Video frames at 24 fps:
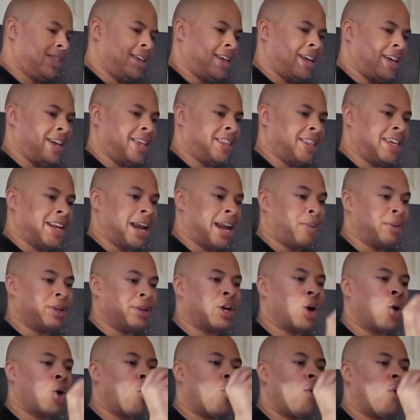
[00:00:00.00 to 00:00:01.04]
then I would
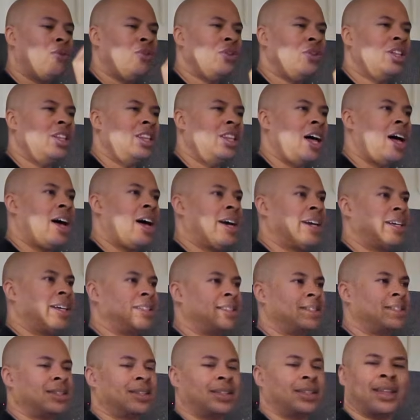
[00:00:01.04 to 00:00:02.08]
go over the
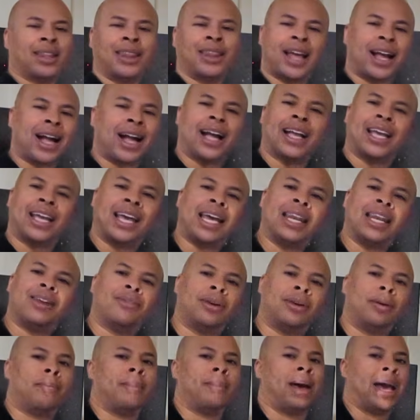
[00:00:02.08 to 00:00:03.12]
lines. Like, I can't
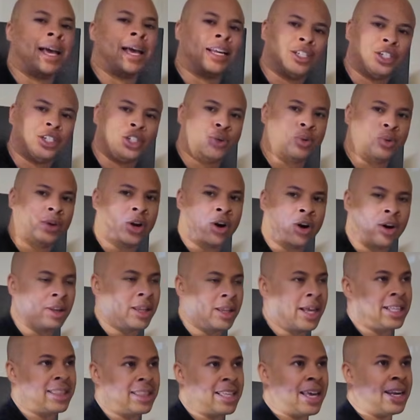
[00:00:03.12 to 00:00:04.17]
even imagine doing art
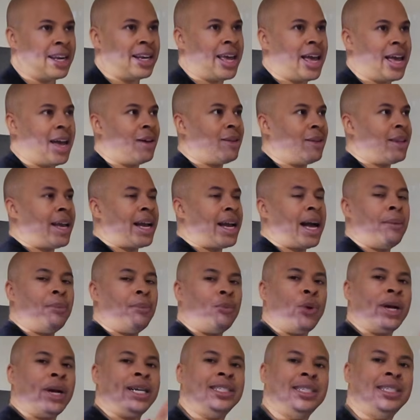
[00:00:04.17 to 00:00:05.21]
like that now. Like, I'm
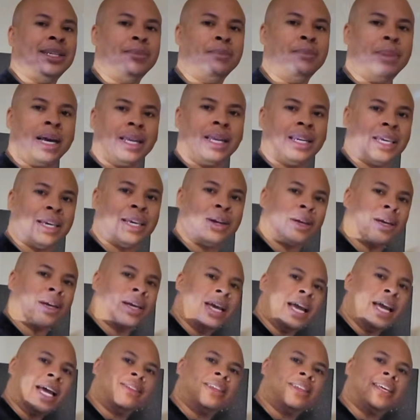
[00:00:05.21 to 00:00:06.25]
wasting money.
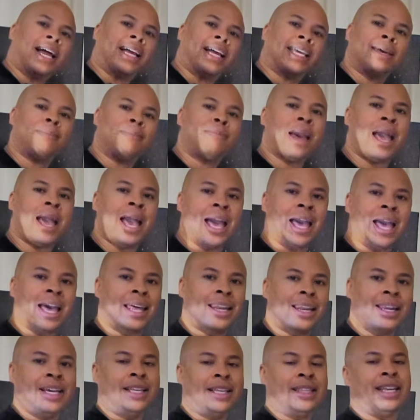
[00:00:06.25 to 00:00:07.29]
And then I get
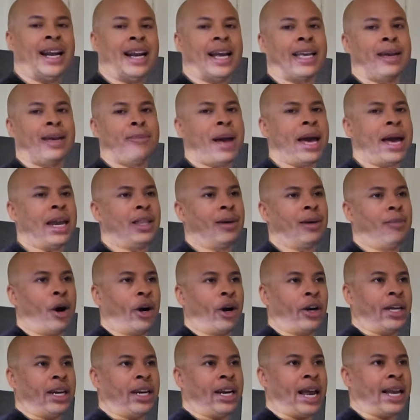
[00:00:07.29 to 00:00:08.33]
mad. Then I get mad at the
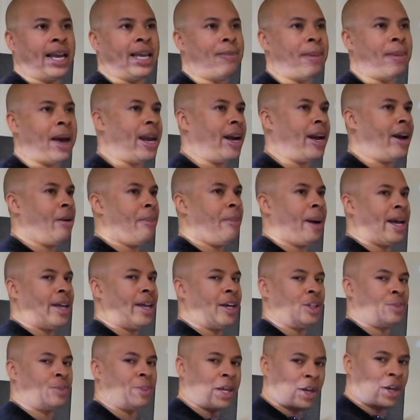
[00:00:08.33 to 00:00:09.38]
market, and I get mad at everybody
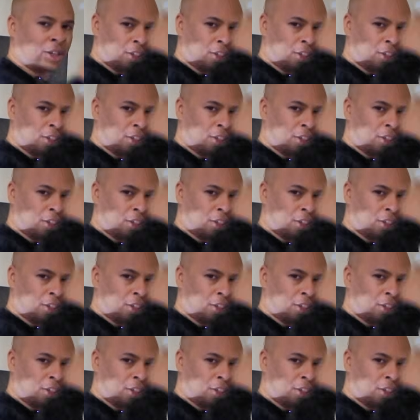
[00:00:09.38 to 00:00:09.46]
else because the